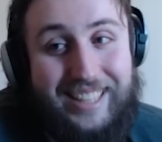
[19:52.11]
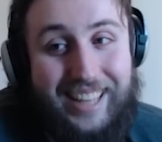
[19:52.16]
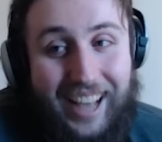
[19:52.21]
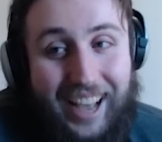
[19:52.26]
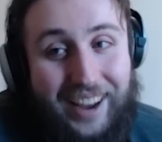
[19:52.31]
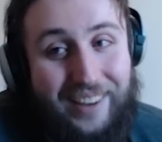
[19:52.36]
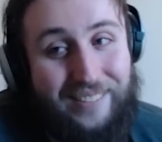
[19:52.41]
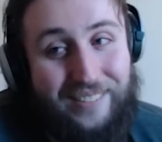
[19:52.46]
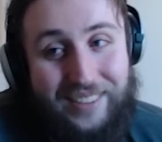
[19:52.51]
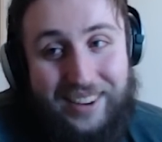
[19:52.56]

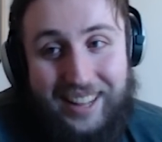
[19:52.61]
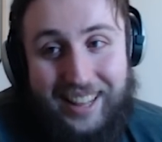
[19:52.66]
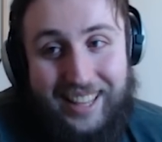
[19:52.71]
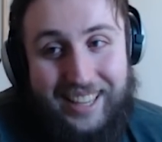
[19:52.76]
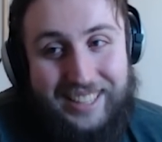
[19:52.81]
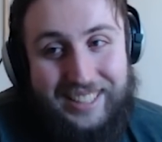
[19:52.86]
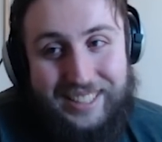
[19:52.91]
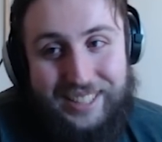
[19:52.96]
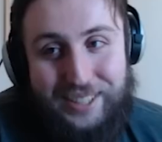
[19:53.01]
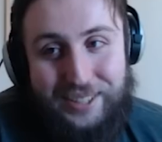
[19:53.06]
I
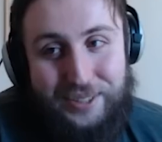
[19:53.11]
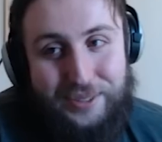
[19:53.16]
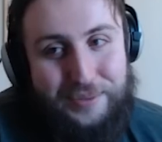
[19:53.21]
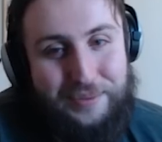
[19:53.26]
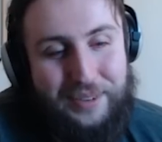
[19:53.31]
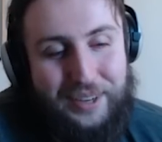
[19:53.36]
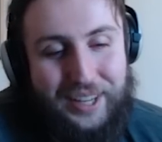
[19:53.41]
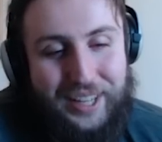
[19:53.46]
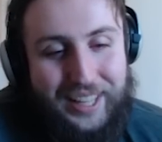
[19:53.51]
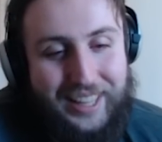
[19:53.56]
really do,
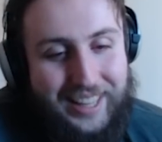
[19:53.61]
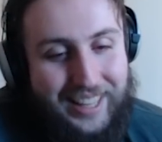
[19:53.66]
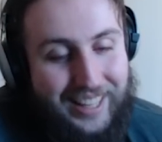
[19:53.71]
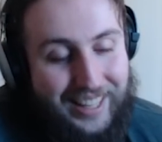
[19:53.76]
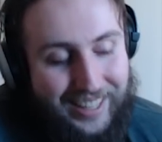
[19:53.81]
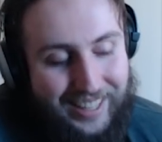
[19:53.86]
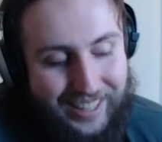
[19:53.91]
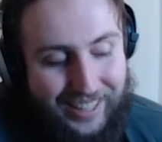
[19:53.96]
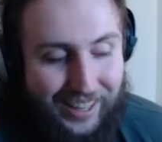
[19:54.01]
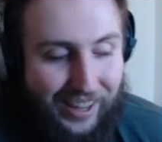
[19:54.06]
but
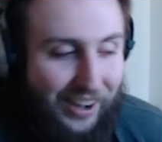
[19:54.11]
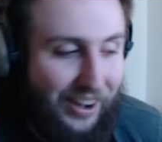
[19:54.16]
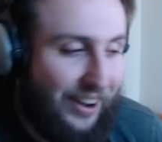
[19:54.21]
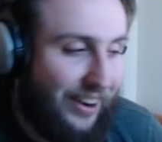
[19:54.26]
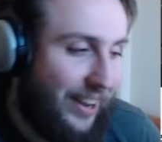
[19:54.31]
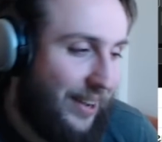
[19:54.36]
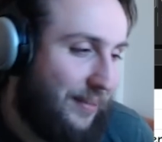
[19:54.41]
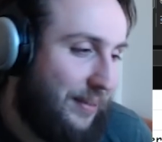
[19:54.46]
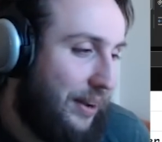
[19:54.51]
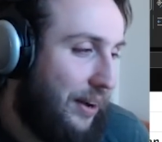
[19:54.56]
God,
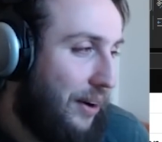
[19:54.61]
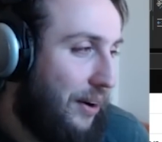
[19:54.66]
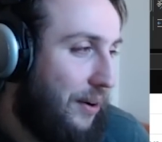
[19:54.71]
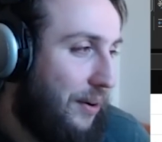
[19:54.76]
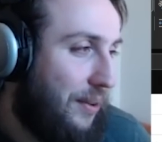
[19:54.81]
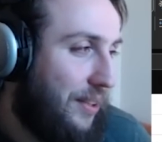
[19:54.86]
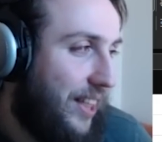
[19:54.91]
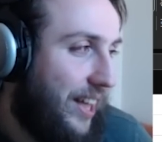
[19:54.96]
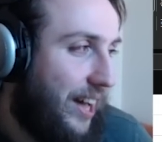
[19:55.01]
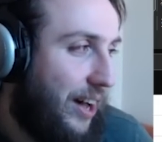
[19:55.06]
I'm not
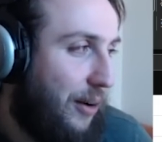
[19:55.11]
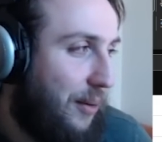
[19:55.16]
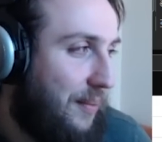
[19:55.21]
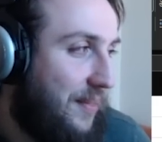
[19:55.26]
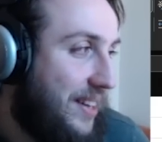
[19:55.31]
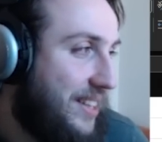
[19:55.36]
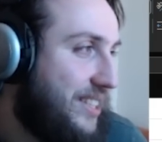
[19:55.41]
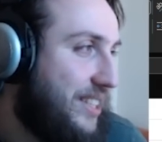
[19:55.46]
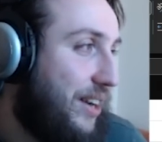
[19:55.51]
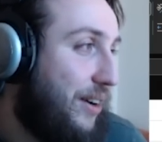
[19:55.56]
holding out
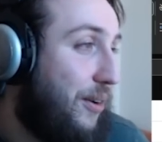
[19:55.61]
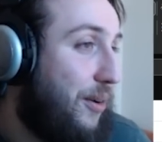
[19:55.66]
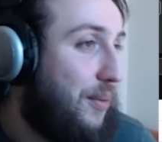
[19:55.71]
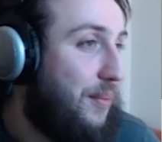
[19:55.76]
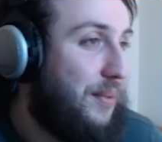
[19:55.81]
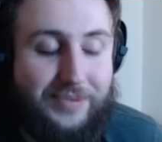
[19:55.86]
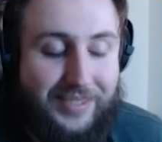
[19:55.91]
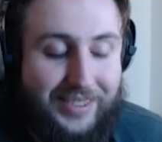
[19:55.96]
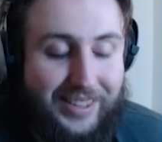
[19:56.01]
much hope.